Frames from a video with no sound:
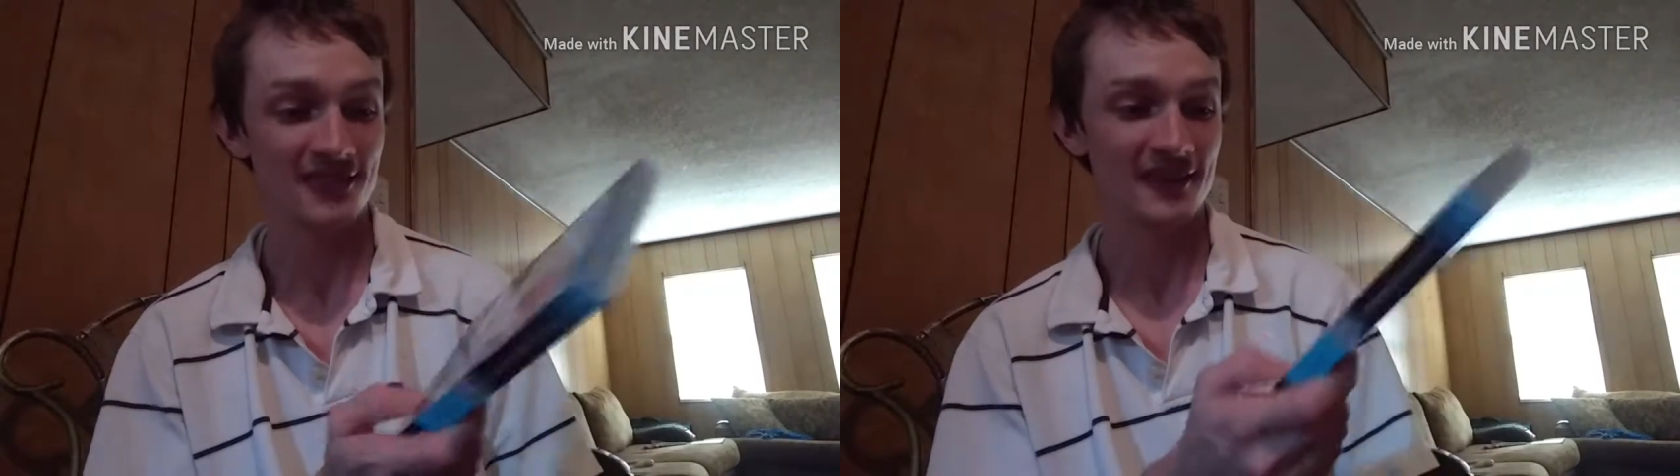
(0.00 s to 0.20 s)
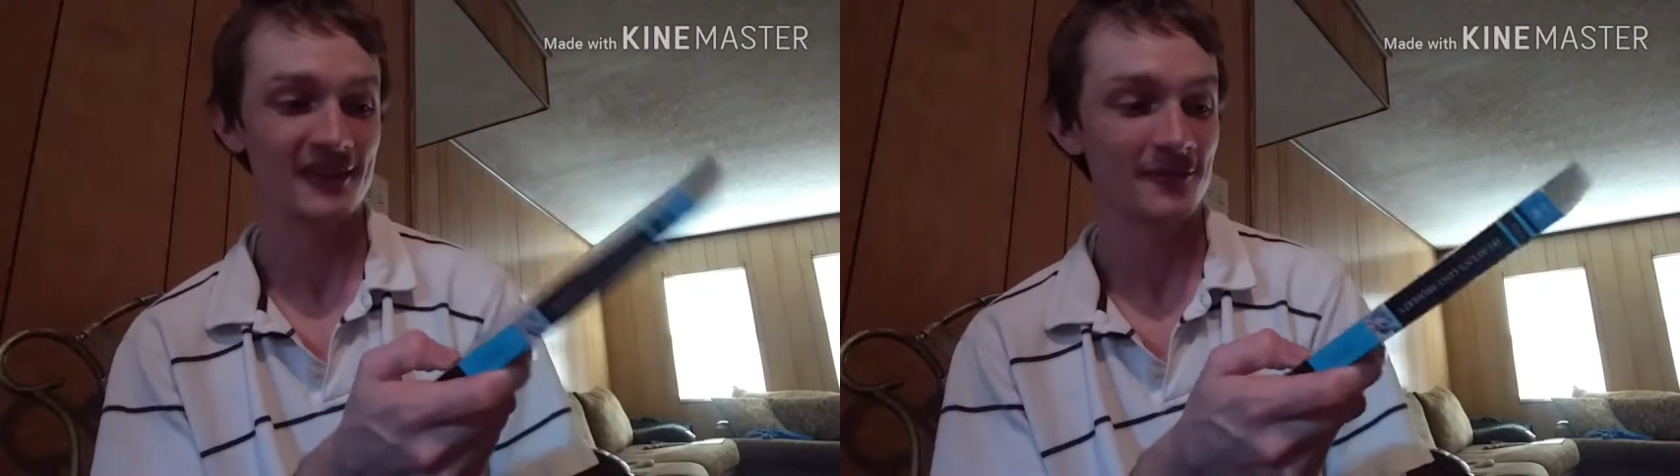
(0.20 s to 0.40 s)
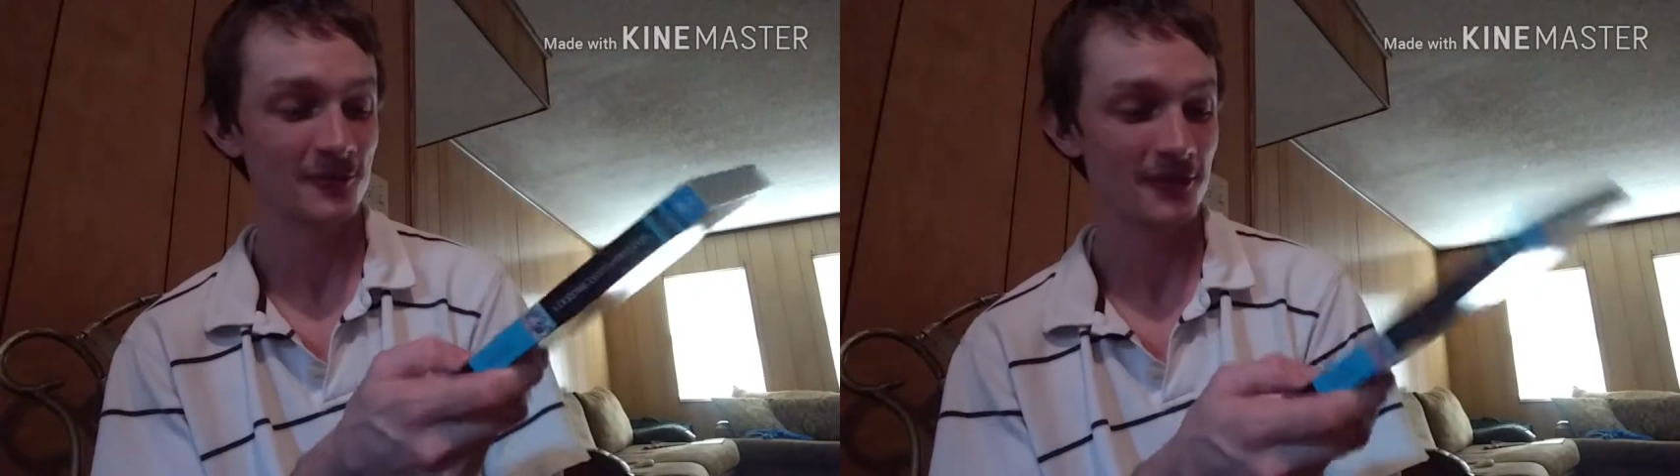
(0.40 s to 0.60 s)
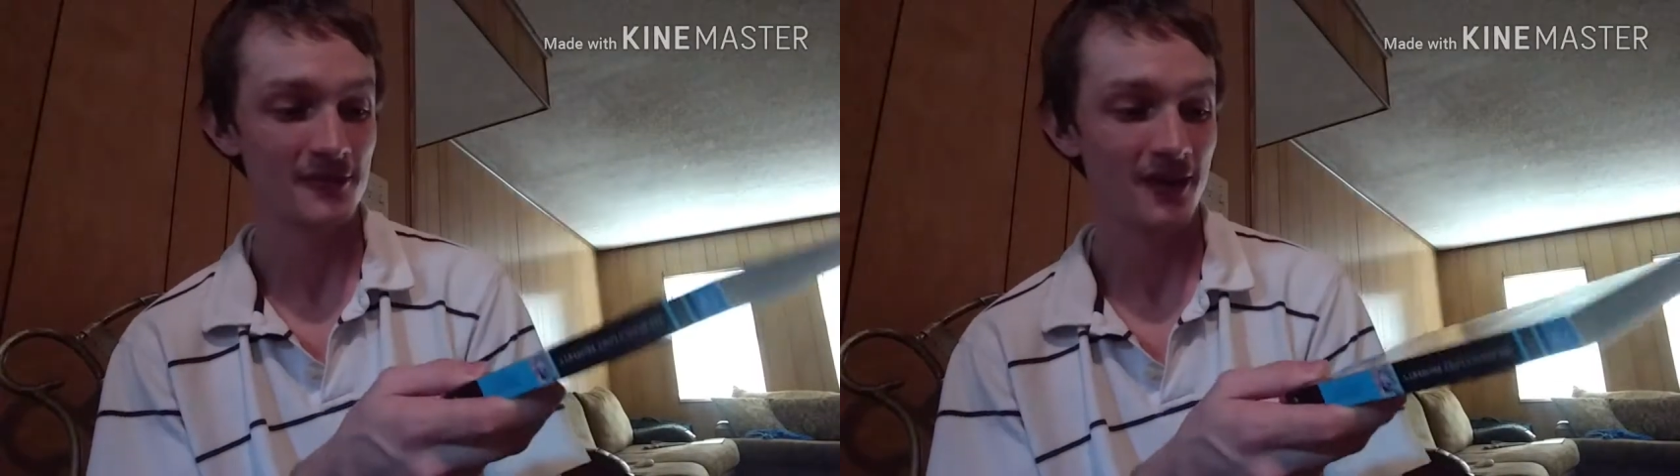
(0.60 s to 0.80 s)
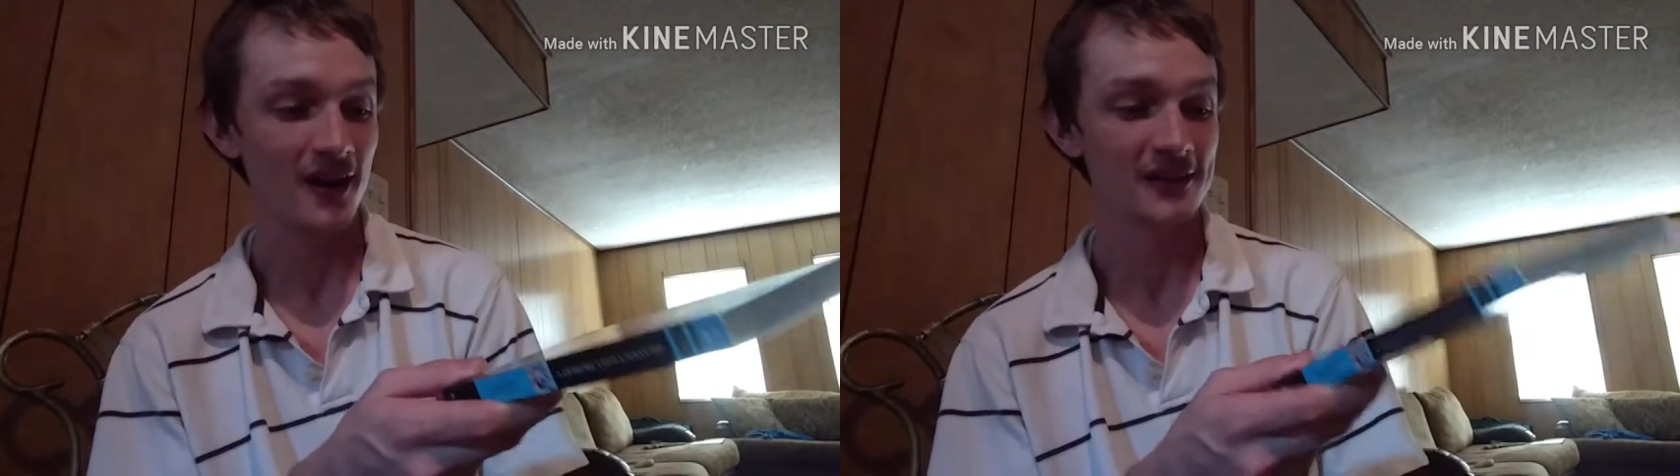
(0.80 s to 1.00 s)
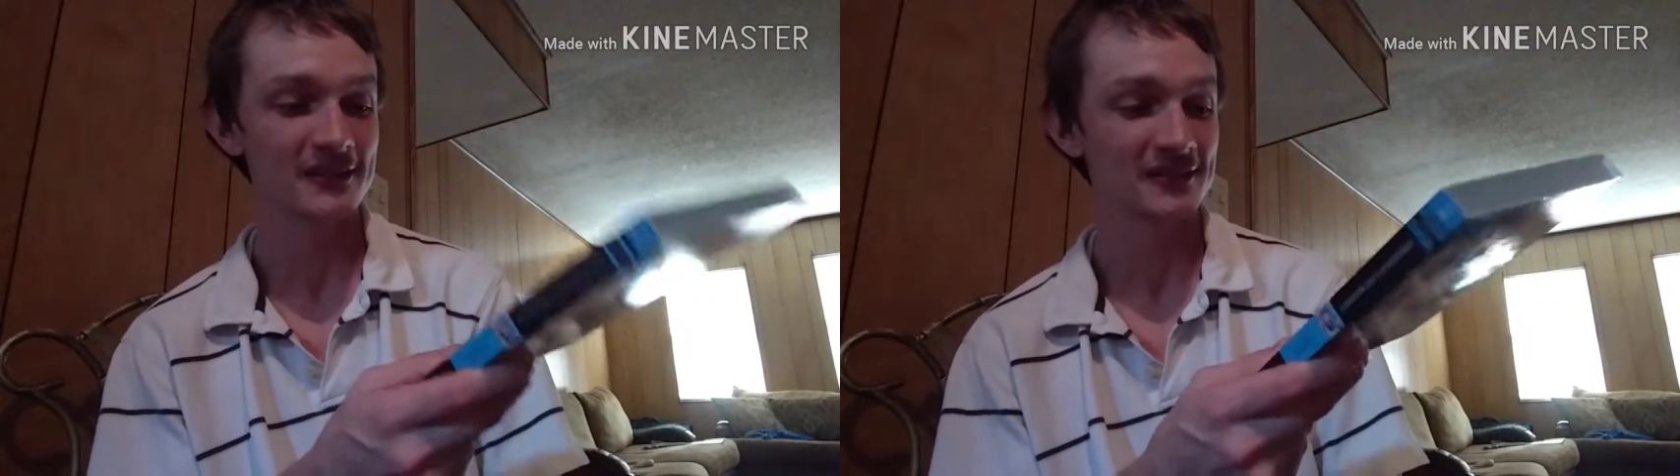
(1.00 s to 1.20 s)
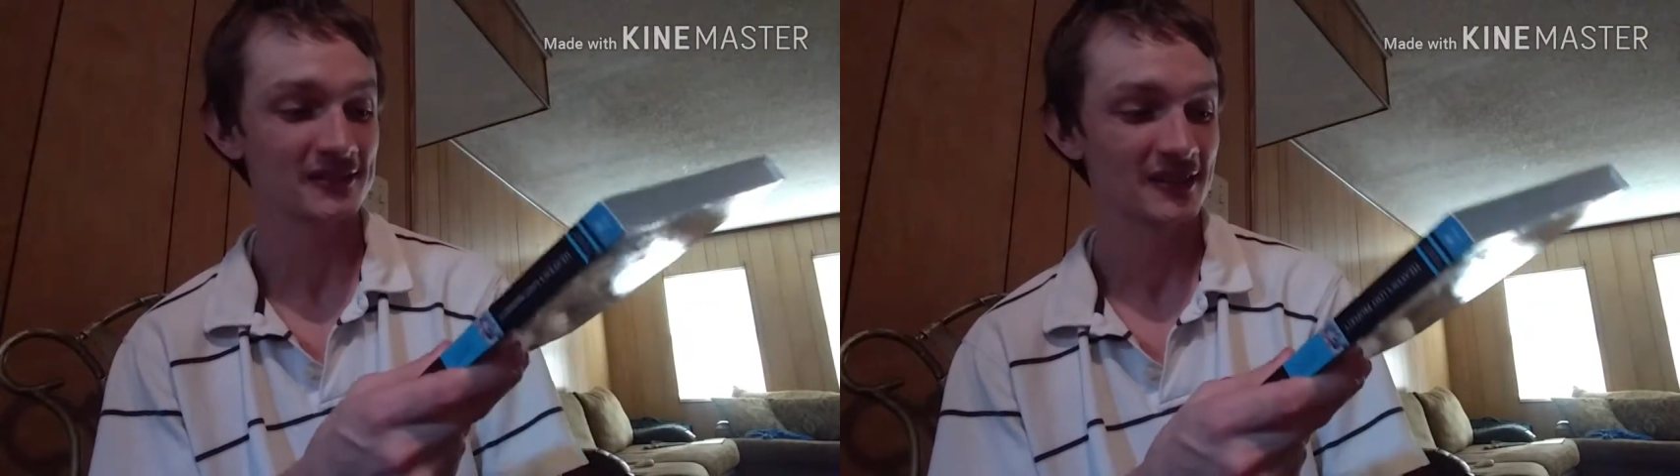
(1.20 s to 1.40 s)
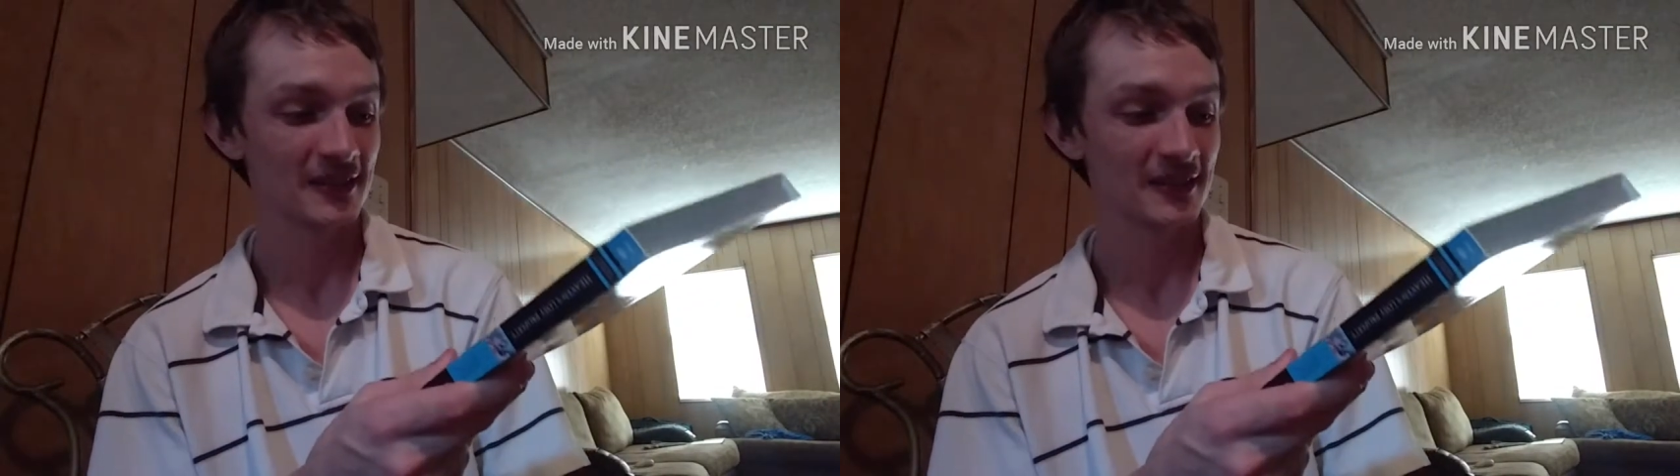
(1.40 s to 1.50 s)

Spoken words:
thing if you want to be honest.